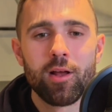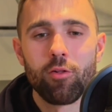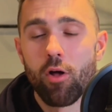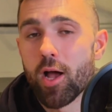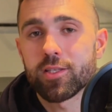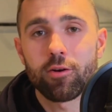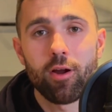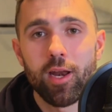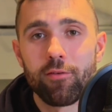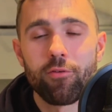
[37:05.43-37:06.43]
Lots of
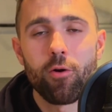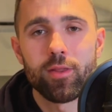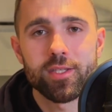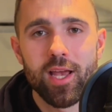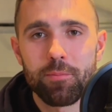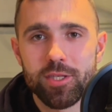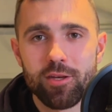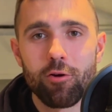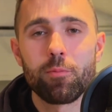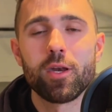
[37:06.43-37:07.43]
great info in this
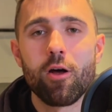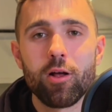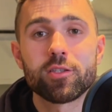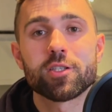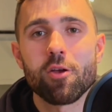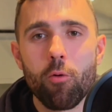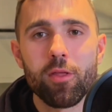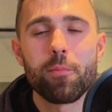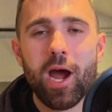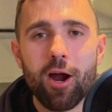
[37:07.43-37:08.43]
episode, but knowledge is
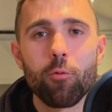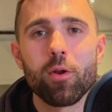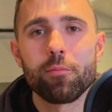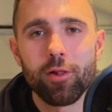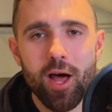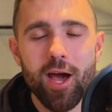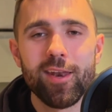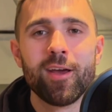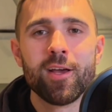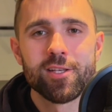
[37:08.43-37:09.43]
only power when applied.
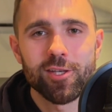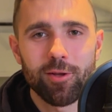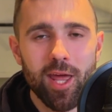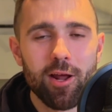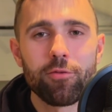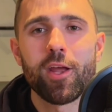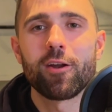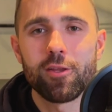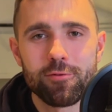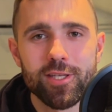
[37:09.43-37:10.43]
So get out there,
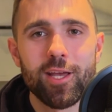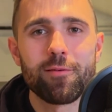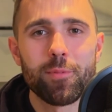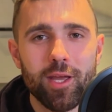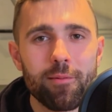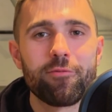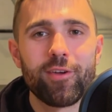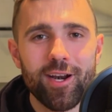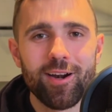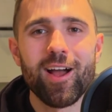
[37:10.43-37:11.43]
use it, and become
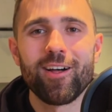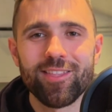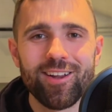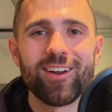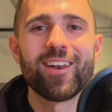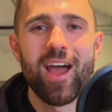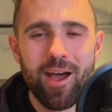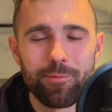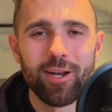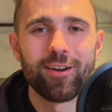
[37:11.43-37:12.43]
fitter, healthier, and
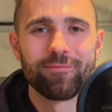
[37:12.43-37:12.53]
happier.